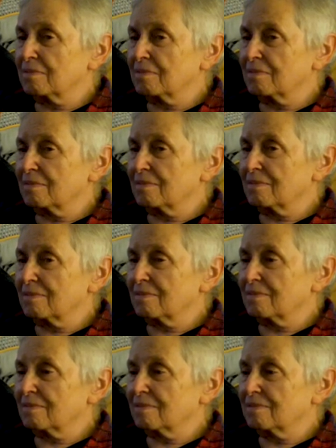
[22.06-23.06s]

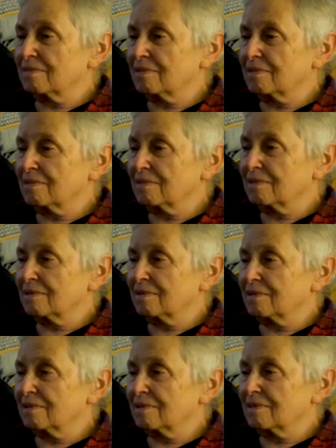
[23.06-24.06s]

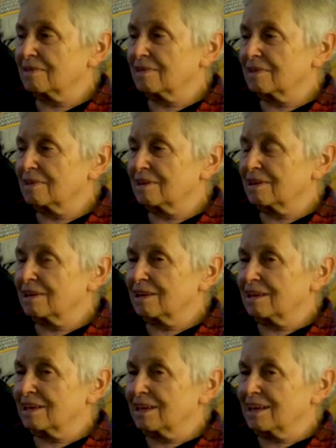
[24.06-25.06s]

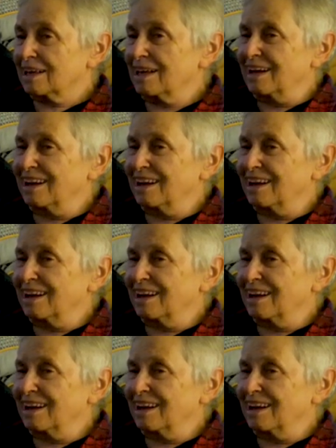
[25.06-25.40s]
The person shown says nothing.